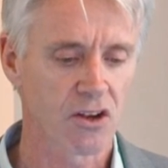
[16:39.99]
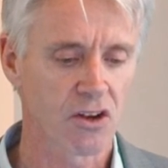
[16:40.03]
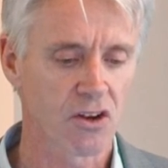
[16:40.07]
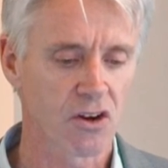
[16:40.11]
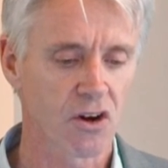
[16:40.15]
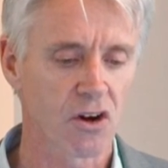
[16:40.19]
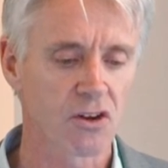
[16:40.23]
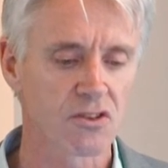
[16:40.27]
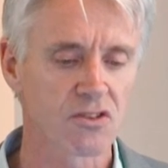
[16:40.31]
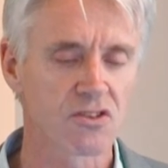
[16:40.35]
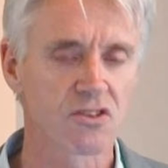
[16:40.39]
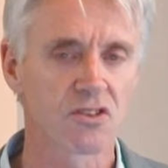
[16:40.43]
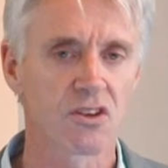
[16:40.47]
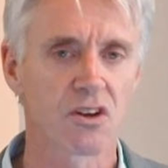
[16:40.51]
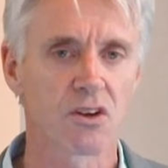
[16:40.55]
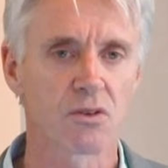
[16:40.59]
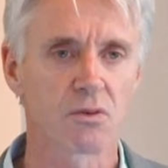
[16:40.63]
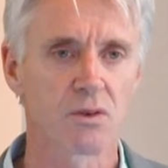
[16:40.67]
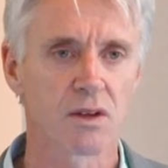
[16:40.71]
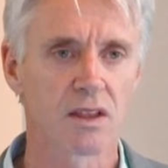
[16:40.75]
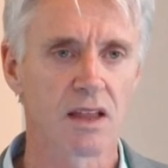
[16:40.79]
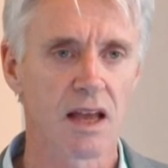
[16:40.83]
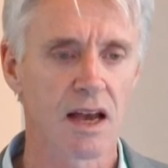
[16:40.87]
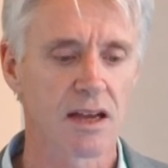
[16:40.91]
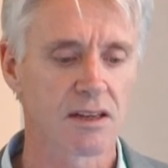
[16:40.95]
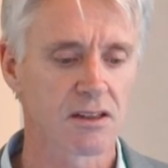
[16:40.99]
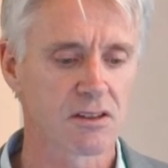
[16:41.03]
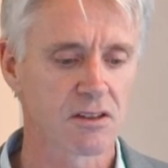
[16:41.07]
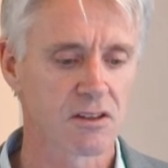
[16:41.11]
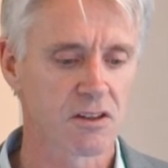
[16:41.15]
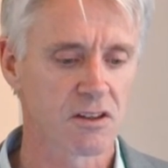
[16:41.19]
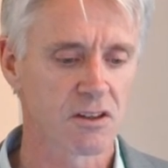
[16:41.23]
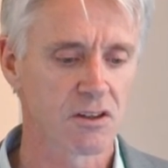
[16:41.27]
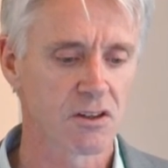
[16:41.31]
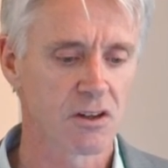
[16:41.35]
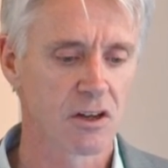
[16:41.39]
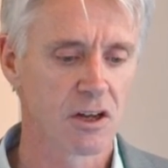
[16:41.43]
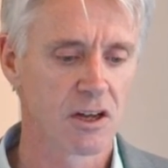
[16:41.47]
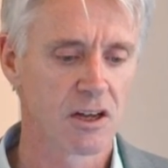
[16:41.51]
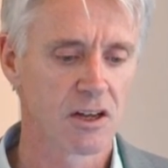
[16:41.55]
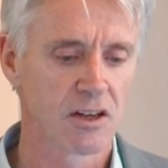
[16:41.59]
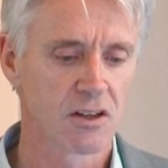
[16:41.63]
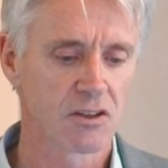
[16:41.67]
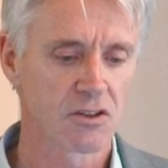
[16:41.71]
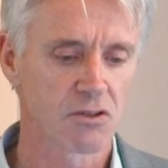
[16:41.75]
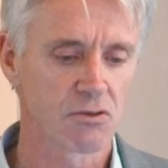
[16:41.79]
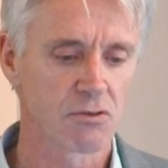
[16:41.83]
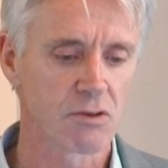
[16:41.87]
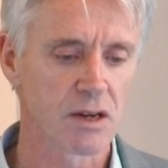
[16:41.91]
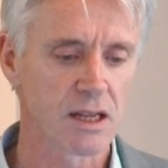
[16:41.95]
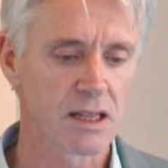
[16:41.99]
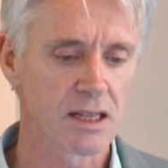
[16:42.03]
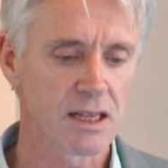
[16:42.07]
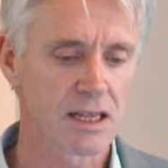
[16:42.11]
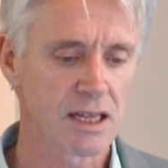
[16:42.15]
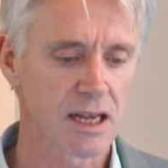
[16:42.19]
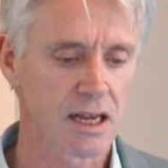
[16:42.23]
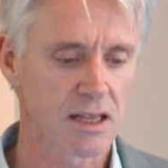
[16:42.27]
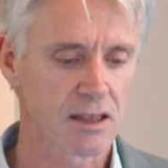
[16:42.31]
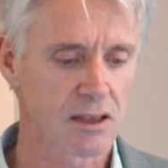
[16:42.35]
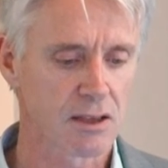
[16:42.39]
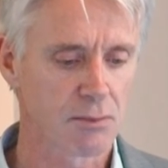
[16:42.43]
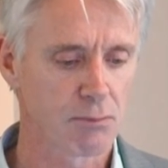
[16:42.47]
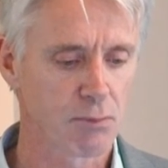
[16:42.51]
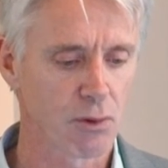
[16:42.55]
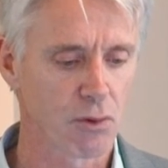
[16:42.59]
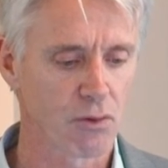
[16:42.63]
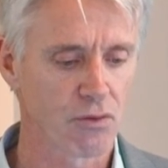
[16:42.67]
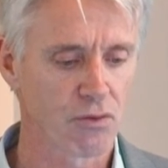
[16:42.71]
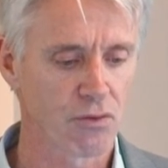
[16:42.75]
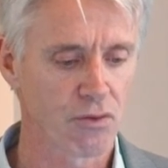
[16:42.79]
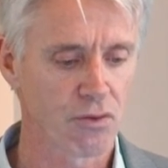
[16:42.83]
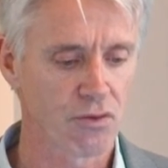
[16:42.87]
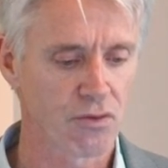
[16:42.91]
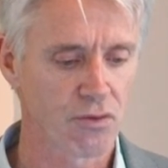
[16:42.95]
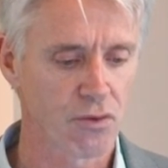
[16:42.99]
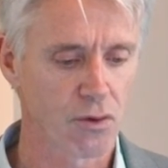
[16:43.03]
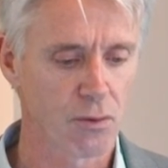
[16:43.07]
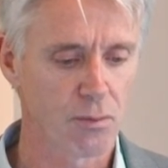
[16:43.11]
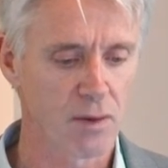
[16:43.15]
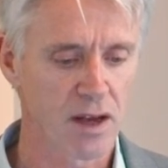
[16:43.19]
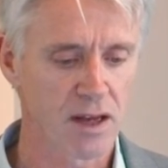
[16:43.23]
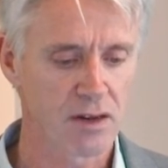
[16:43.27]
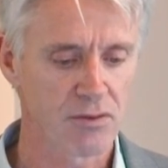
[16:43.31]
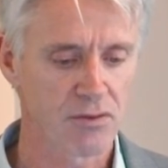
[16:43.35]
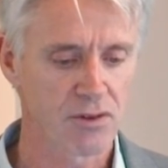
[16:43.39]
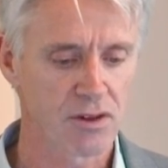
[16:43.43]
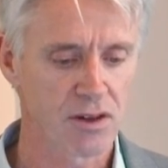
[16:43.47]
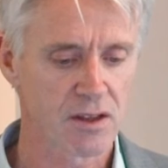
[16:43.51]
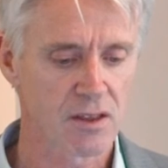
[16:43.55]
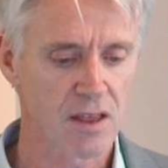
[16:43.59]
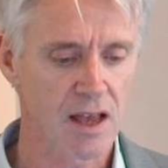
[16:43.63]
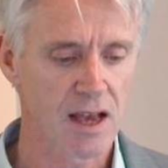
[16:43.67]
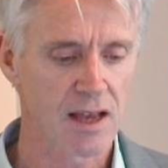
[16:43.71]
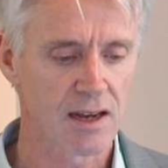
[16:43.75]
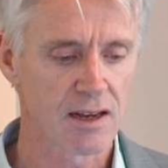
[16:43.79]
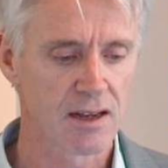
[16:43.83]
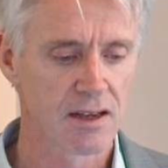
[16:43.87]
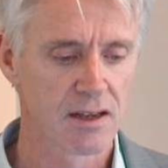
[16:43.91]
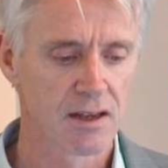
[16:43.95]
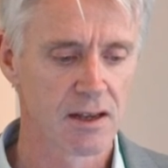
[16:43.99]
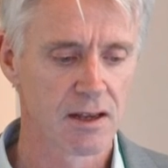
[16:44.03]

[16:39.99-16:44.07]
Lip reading: concert with that to really get full benefit of that.